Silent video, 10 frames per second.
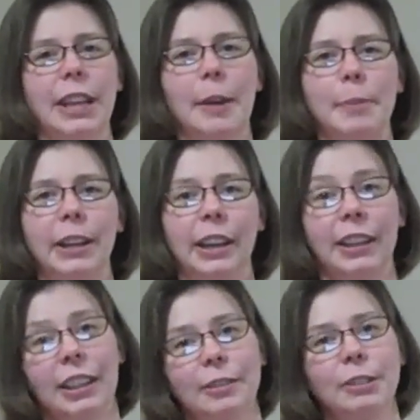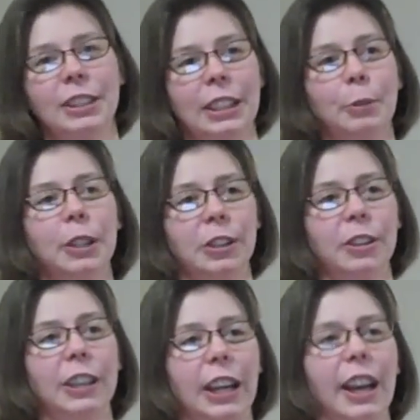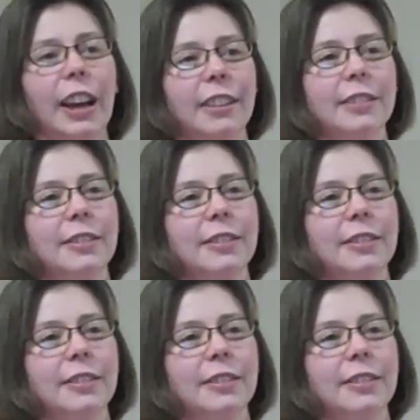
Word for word: happening and can see what you're looking at.